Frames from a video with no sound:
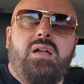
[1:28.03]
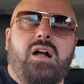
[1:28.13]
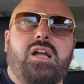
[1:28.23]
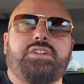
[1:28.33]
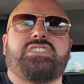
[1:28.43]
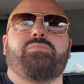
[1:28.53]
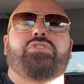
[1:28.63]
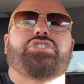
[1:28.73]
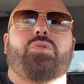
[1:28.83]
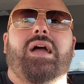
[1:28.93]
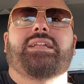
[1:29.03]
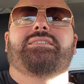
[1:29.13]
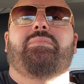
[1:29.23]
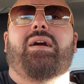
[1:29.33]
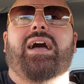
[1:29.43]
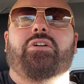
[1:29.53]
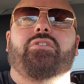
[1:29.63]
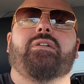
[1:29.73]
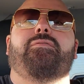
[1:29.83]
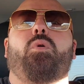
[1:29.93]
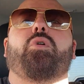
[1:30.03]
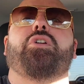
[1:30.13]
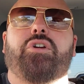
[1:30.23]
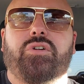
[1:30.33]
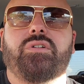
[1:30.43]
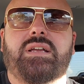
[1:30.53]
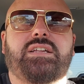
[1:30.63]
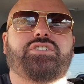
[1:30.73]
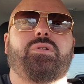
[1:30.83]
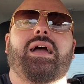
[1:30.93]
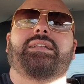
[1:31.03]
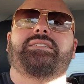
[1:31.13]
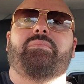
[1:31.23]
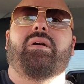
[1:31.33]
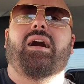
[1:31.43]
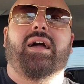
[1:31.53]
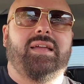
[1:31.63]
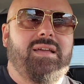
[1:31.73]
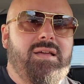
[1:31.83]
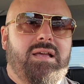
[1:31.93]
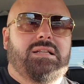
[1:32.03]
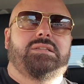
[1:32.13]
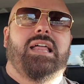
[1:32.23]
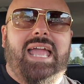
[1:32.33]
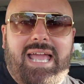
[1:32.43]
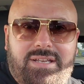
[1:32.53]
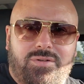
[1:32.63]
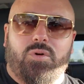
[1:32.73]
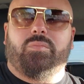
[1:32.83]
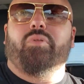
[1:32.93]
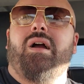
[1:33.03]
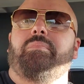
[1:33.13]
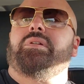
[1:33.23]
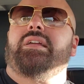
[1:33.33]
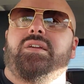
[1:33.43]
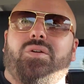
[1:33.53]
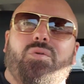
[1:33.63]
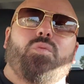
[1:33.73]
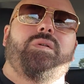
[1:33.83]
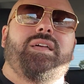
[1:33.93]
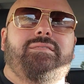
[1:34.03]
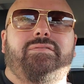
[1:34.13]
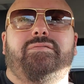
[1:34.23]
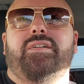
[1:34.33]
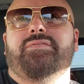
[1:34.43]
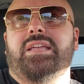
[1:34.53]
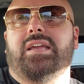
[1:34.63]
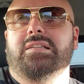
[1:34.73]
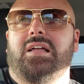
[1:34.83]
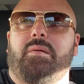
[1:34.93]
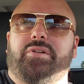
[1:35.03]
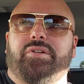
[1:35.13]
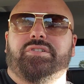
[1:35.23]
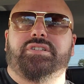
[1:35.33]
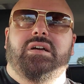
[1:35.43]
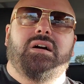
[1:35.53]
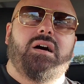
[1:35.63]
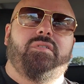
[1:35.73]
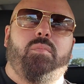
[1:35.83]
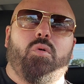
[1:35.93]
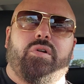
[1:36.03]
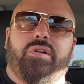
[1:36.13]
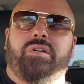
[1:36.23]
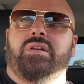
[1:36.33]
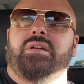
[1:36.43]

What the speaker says: a customer is trying to buy, or a foreigner is trying to buy land or property within 50 kilometers of a border.